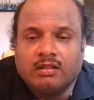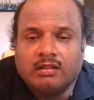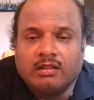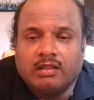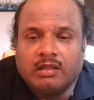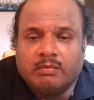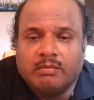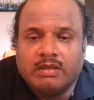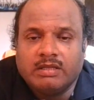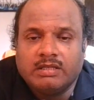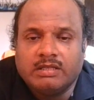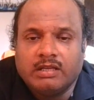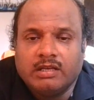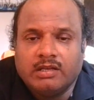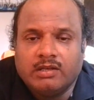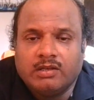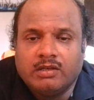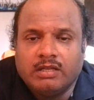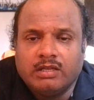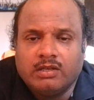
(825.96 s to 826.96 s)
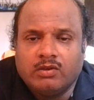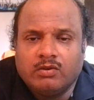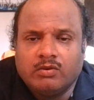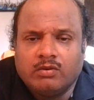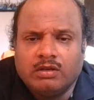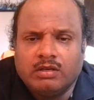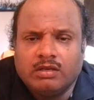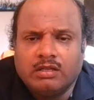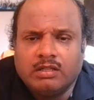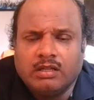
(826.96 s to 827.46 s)
Then basically he
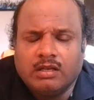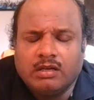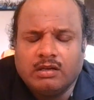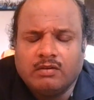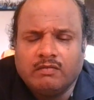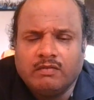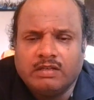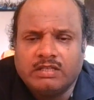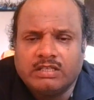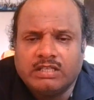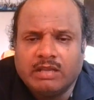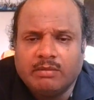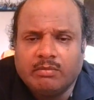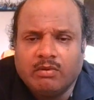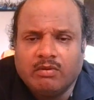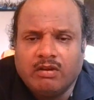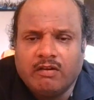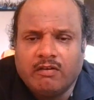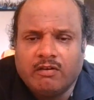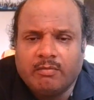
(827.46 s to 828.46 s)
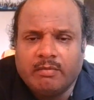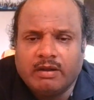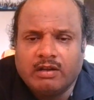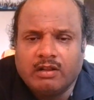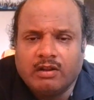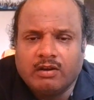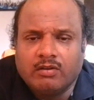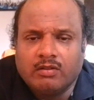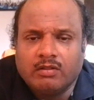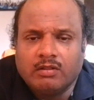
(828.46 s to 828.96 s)
told that which type of government
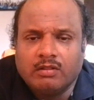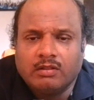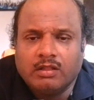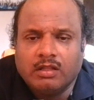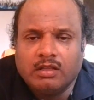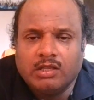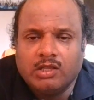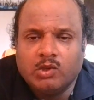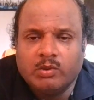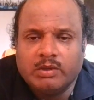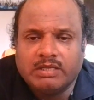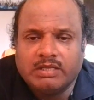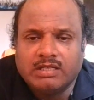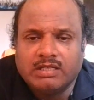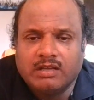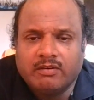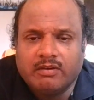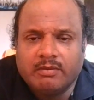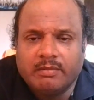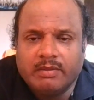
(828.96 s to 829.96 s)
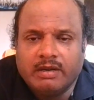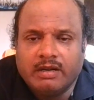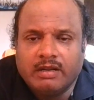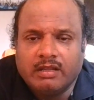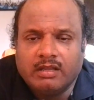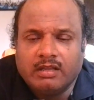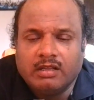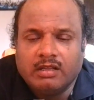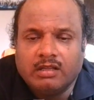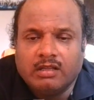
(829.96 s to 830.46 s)
control, the US government.
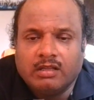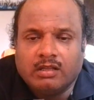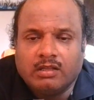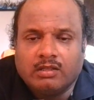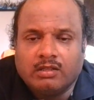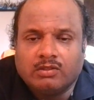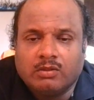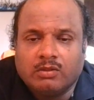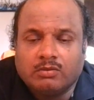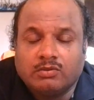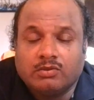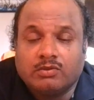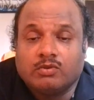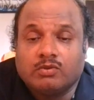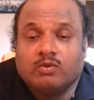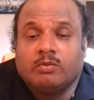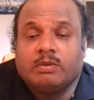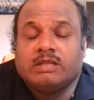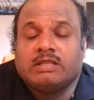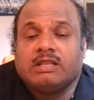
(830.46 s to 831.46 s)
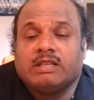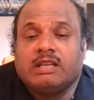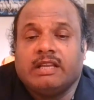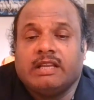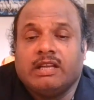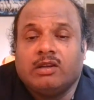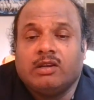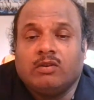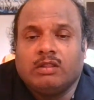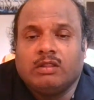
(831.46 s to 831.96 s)
So basically
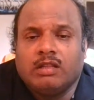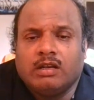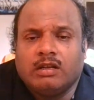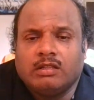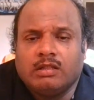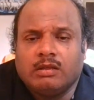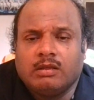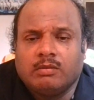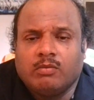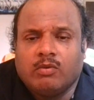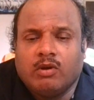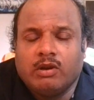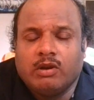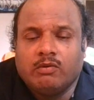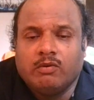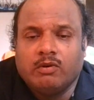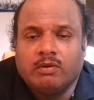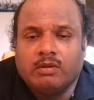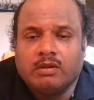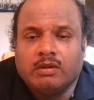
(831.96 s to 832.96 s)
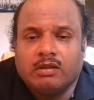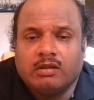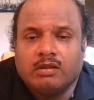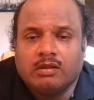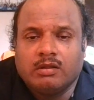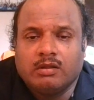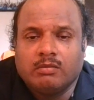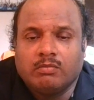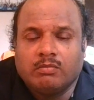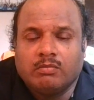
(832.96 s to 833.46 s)
he told that the
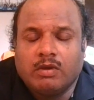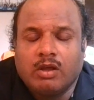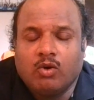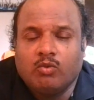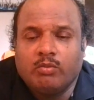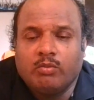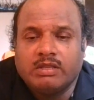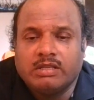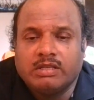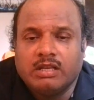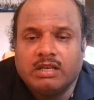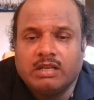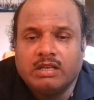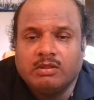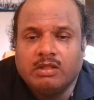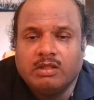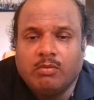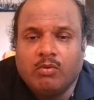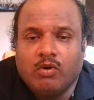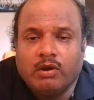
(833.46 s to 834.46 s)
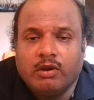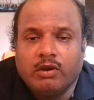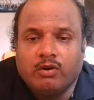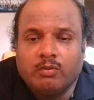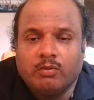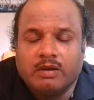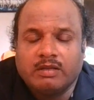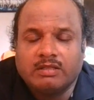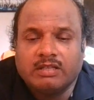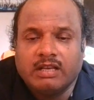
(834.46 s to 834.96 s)
Bollywood, how basically the Bollywood
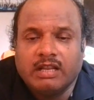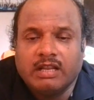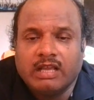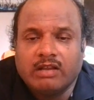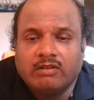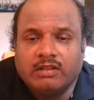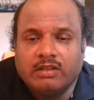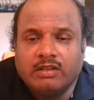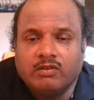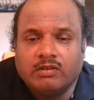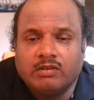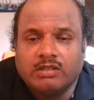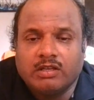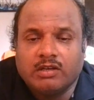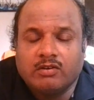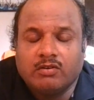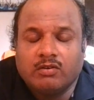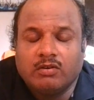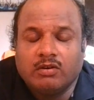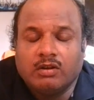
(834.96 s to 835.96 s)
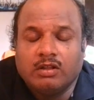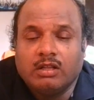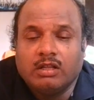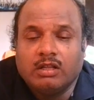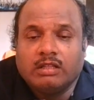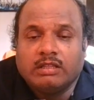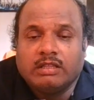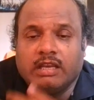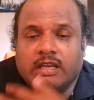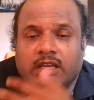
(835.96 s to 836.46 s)
person have the US control.
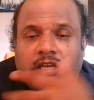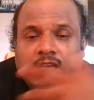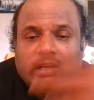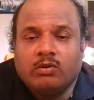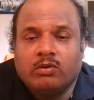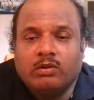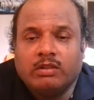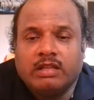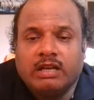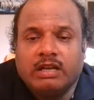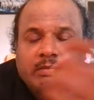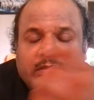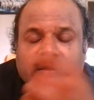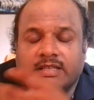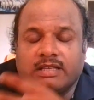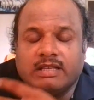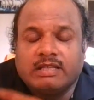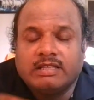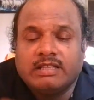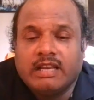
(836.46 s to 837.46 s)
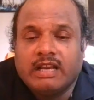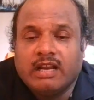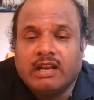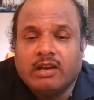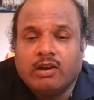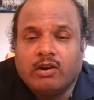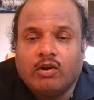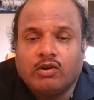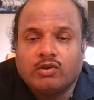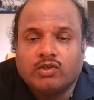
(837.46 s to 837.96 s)
Then he told that basically there are
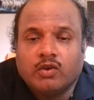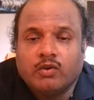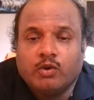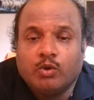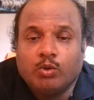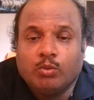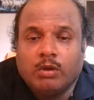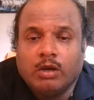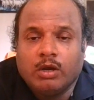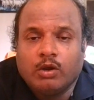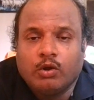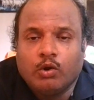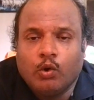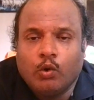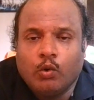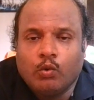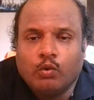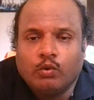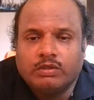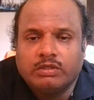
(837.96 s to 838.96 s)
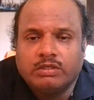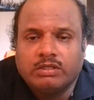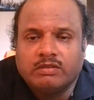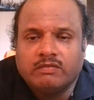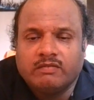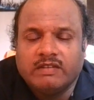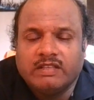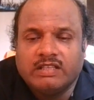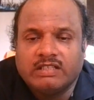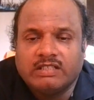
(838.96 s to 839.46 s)
lots of human clones
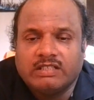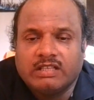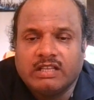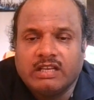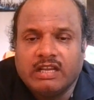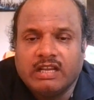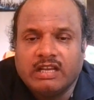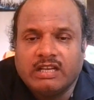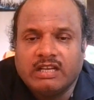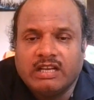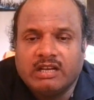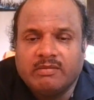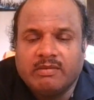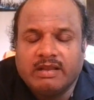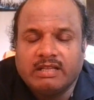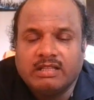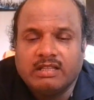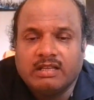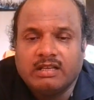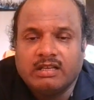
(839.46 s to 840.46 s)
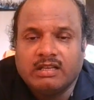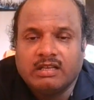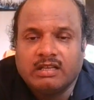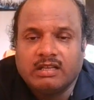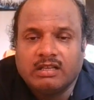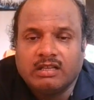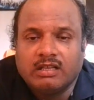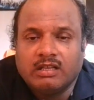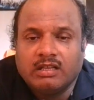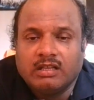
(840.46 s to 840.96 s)
which is created by the